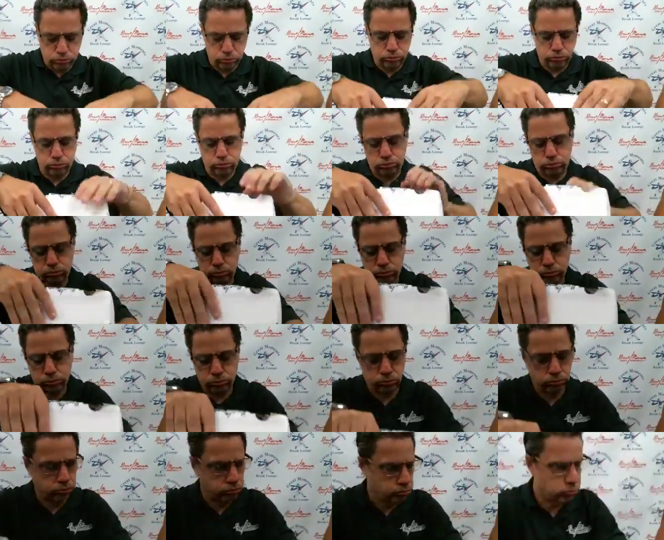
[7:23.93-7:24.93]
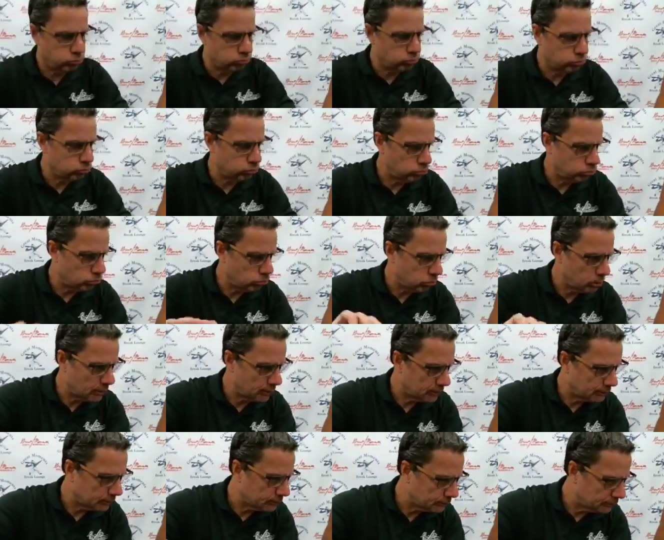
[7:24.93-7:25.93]

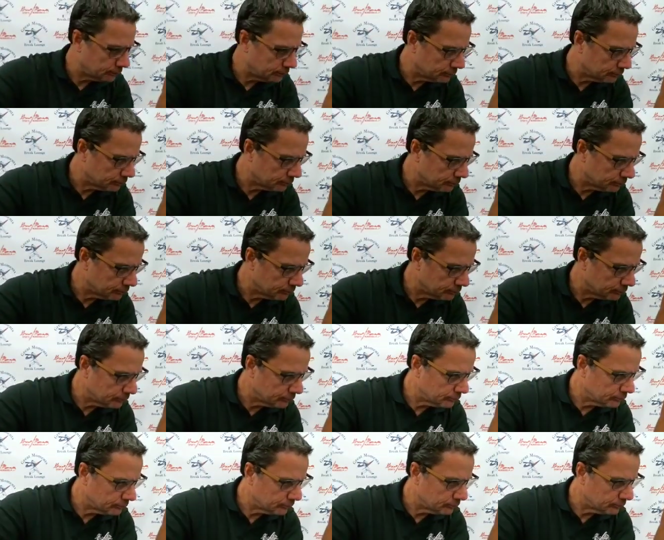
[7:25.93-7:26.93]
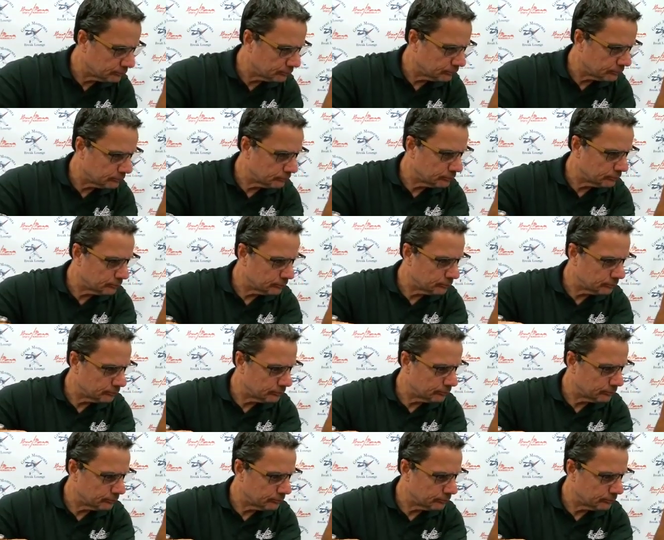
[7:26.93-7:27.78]
Nothing is said.